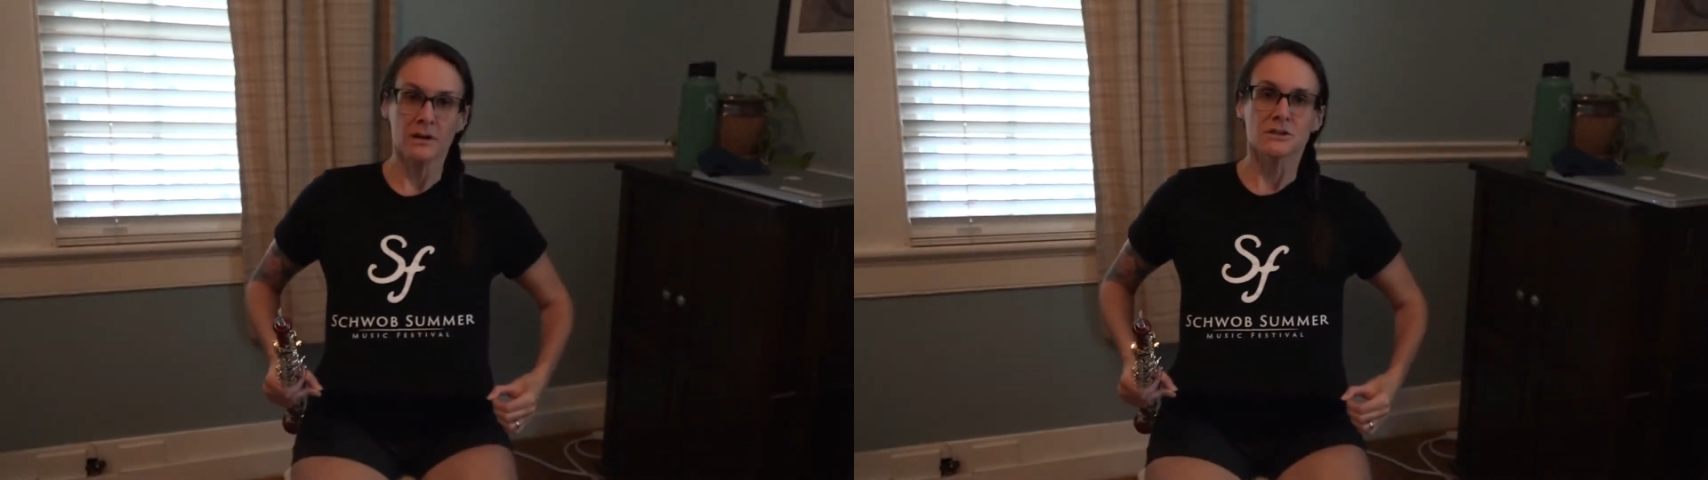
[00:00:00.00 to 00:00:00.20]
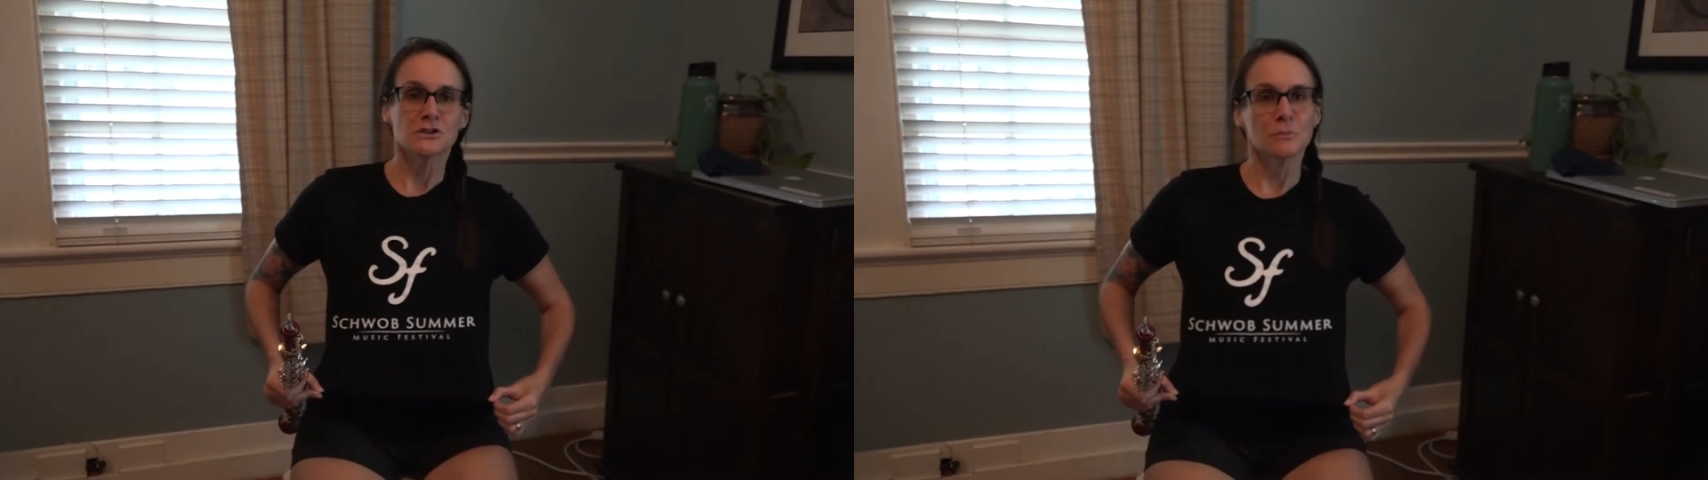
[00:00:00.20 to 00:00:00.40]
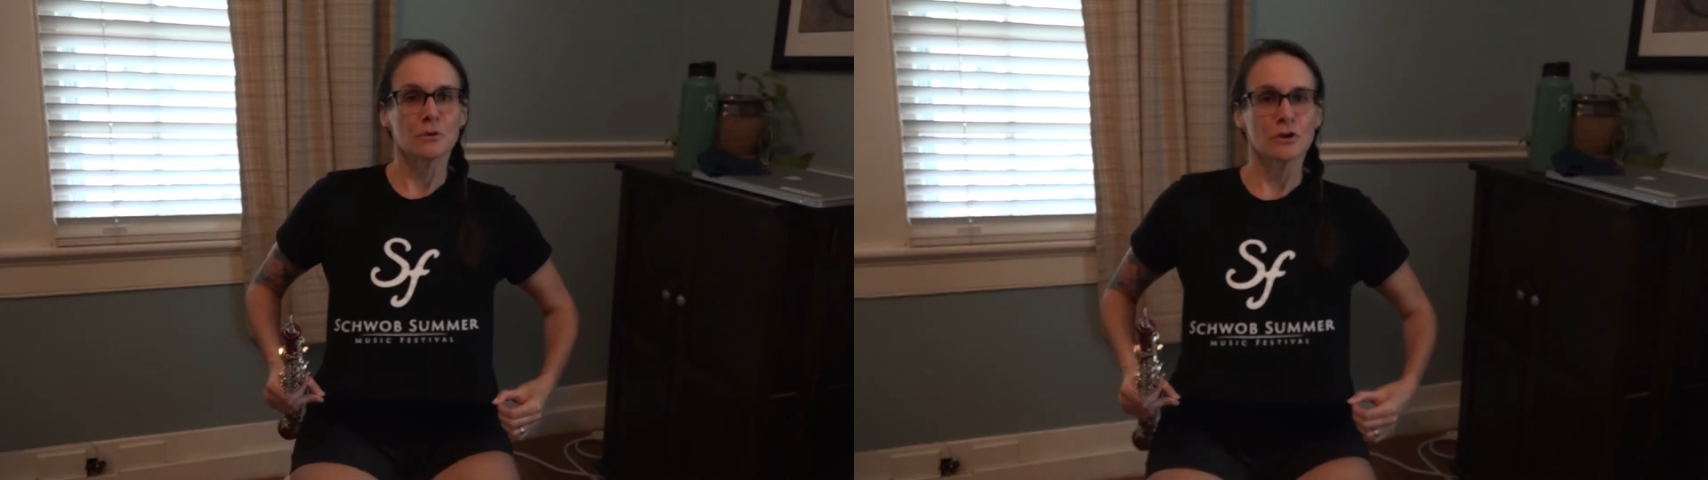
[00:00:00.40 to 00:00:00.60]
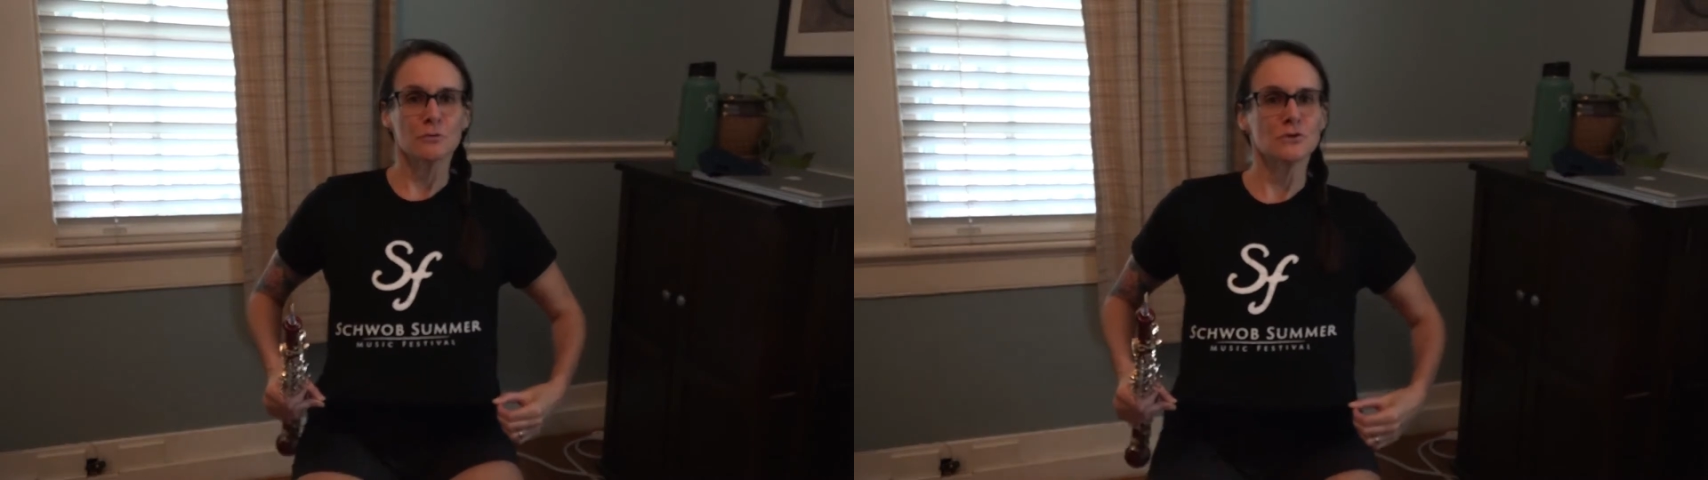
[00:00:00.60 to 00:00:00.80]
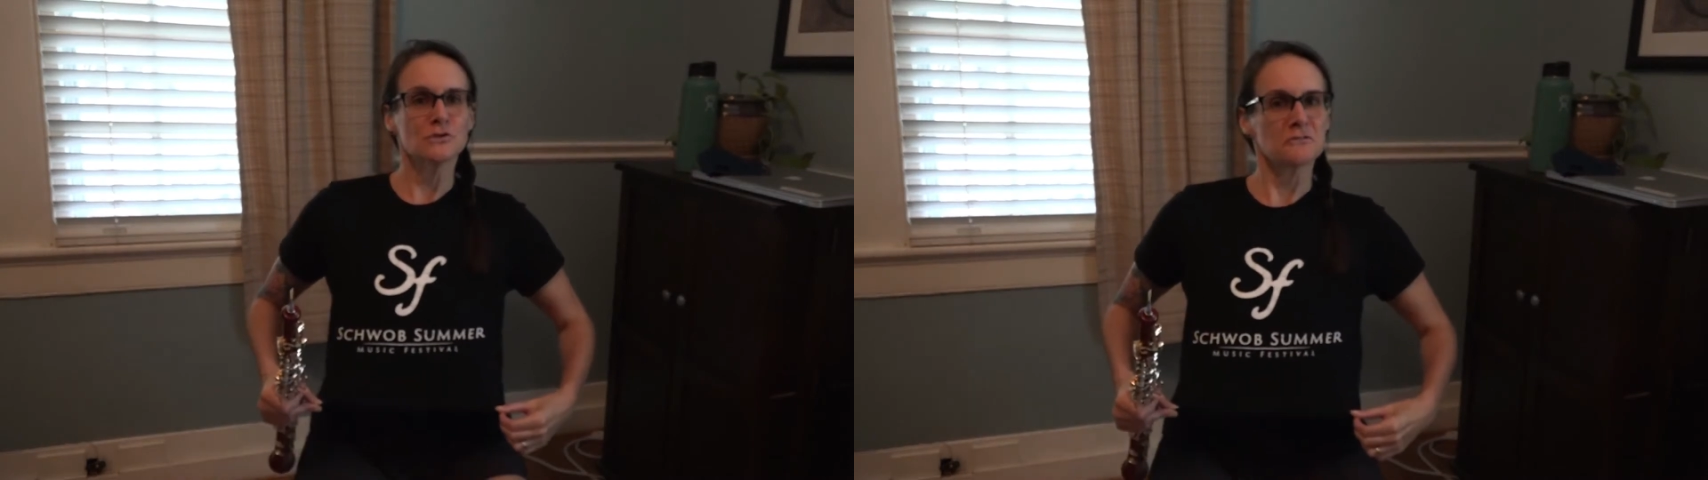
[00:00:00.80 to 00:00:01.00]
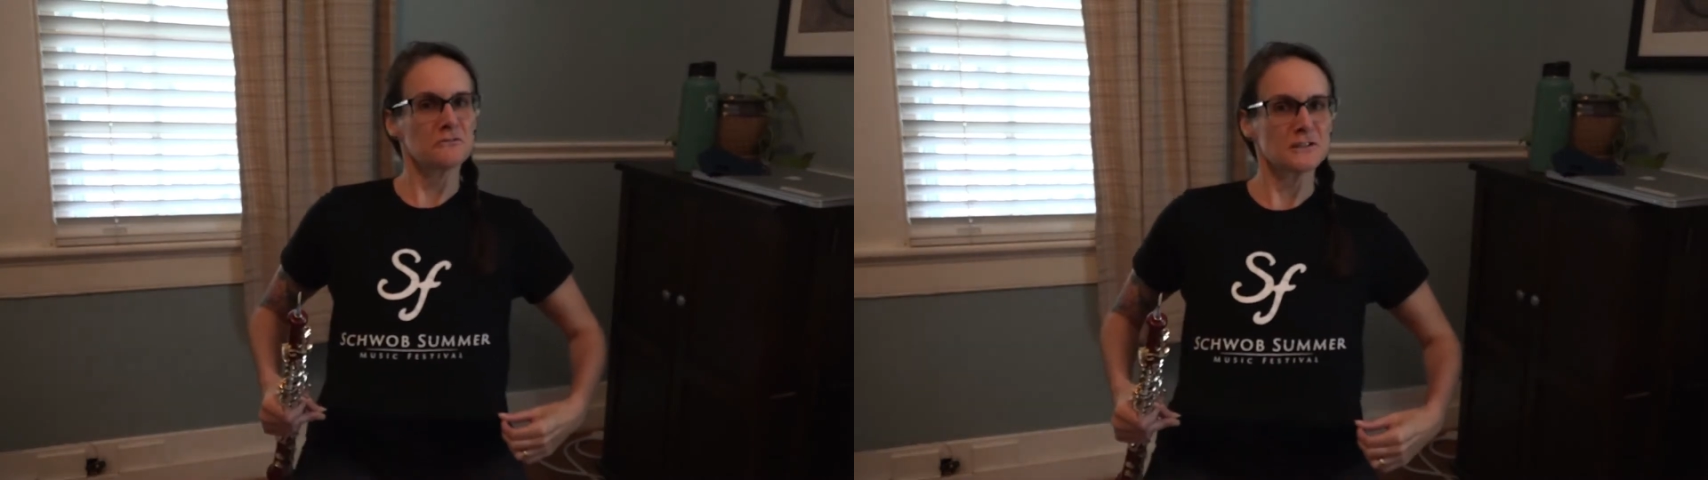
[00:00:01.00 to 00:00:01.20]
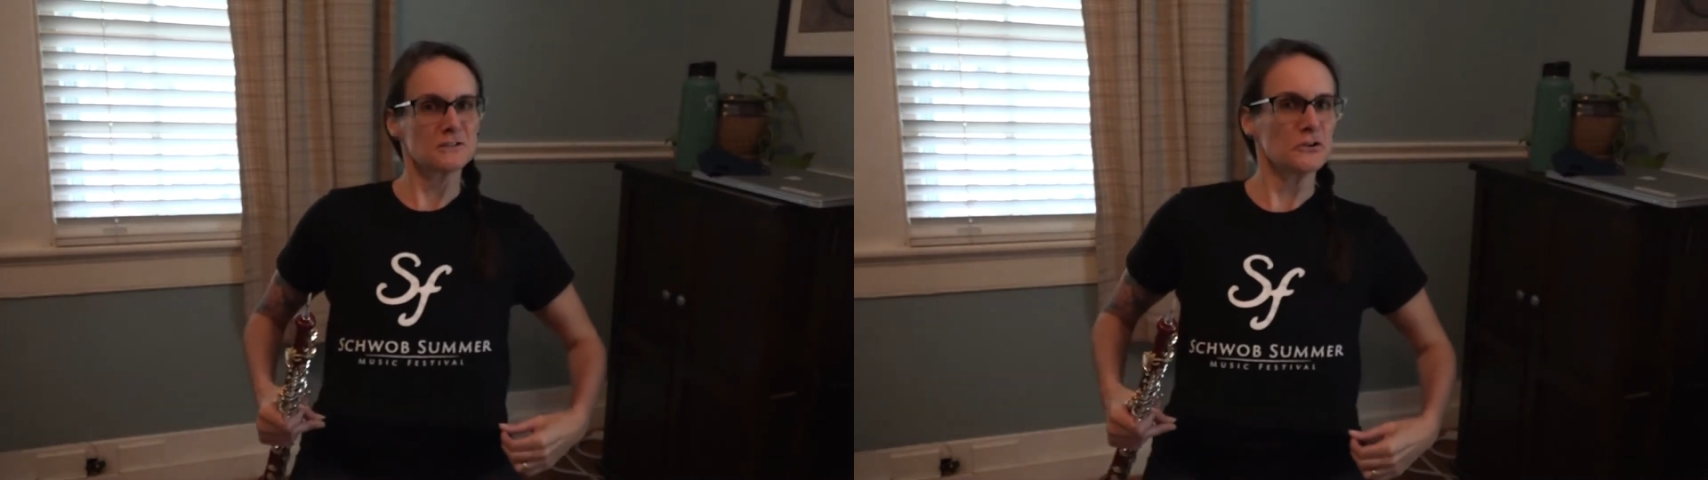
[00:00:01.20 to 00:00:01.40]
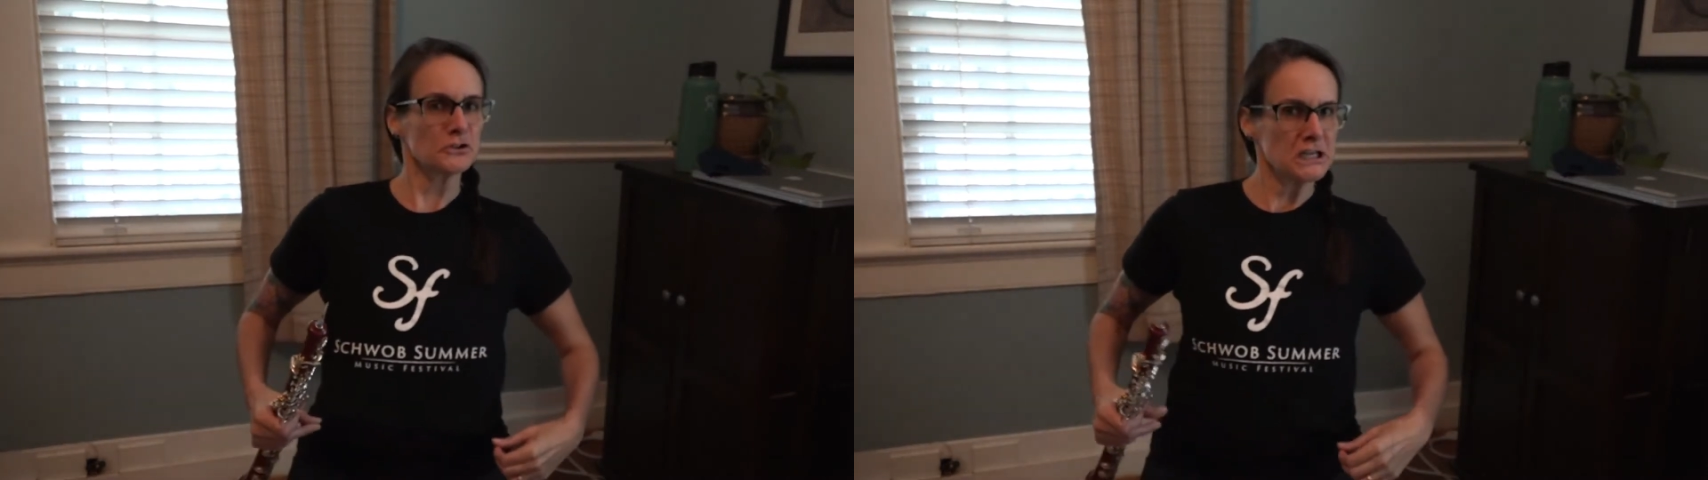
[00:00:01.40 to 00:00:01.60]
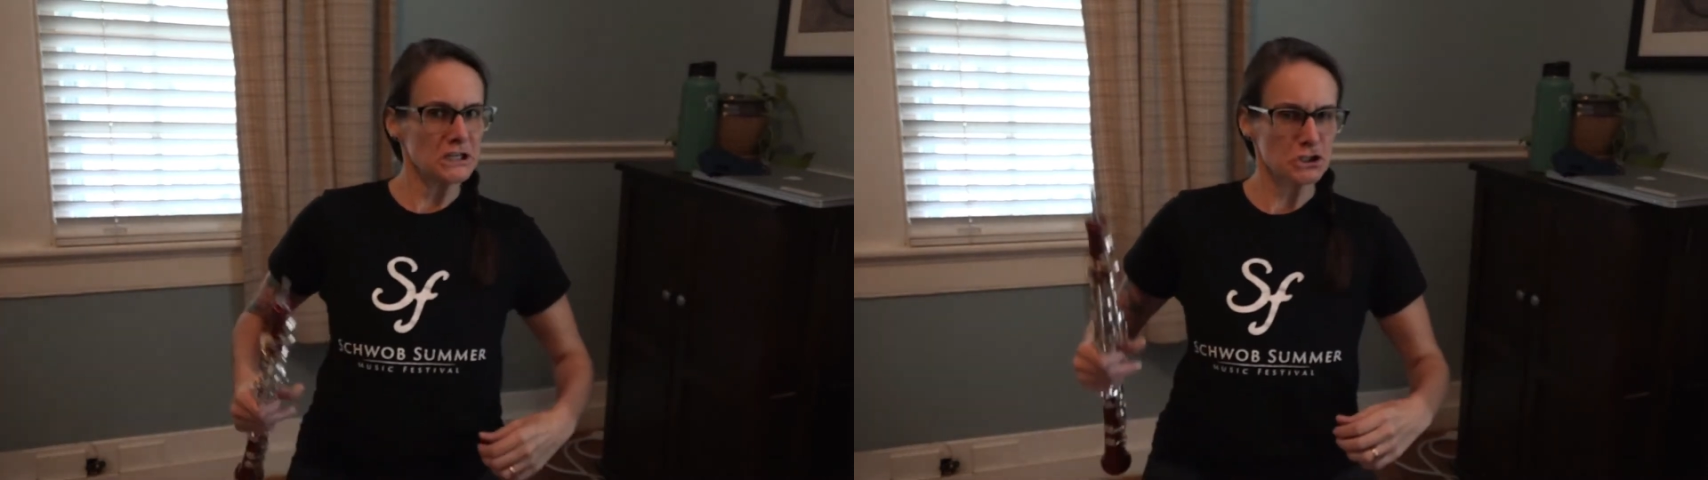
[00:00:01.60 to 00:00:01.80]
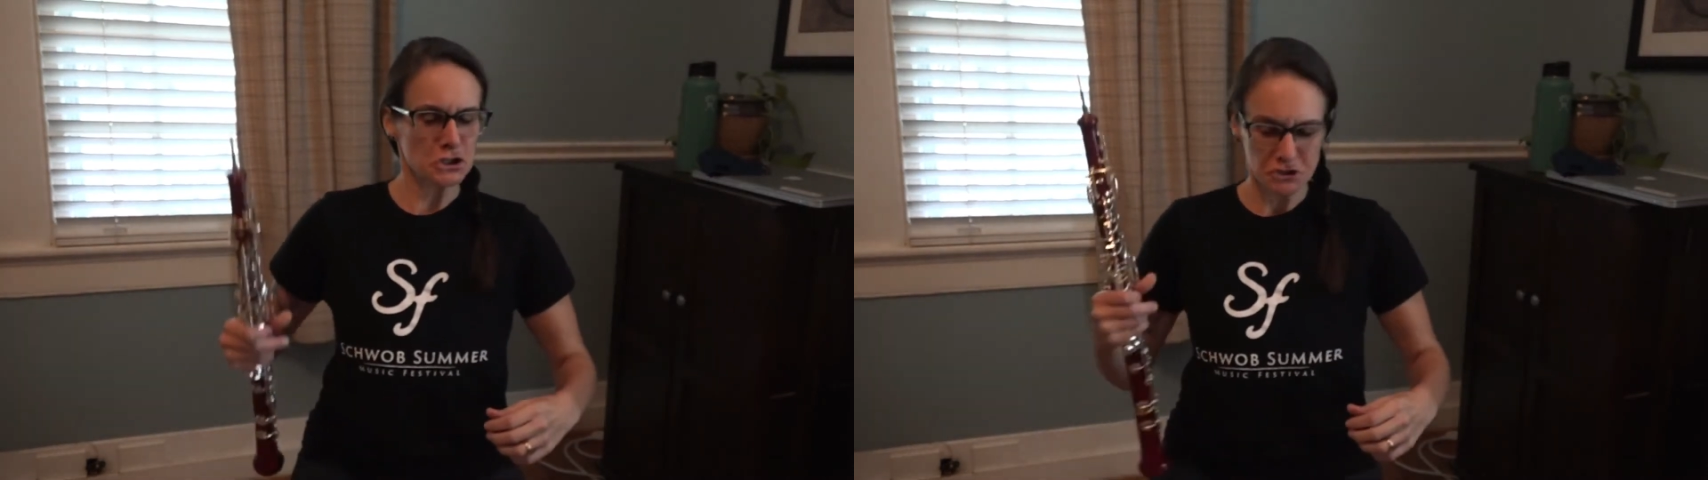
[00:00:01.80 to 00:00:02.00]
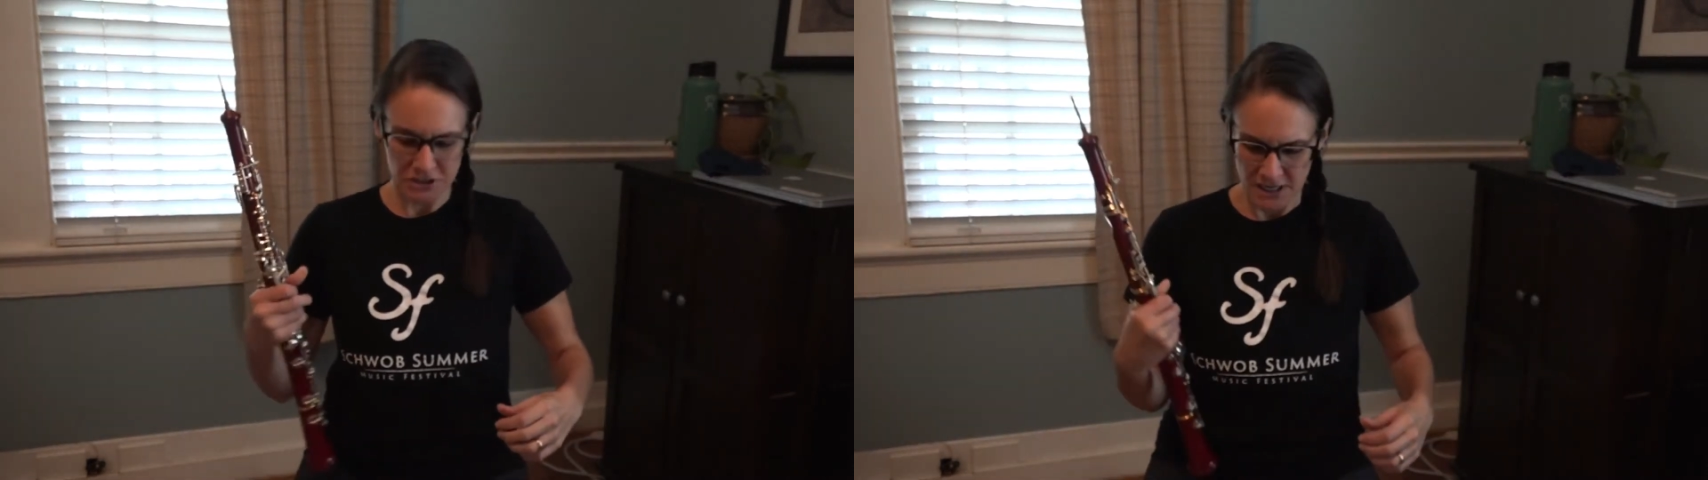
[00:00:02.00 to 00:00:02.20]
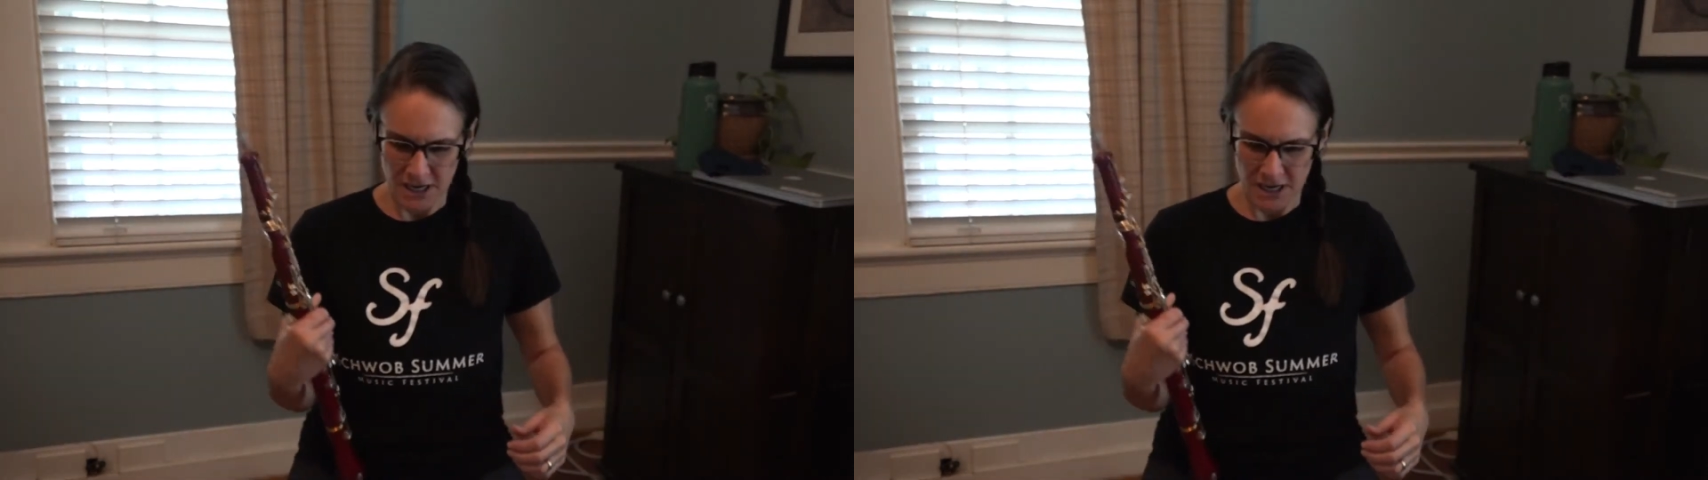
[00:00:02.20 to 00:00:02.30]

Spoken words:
Summer Music Festival t-shirt.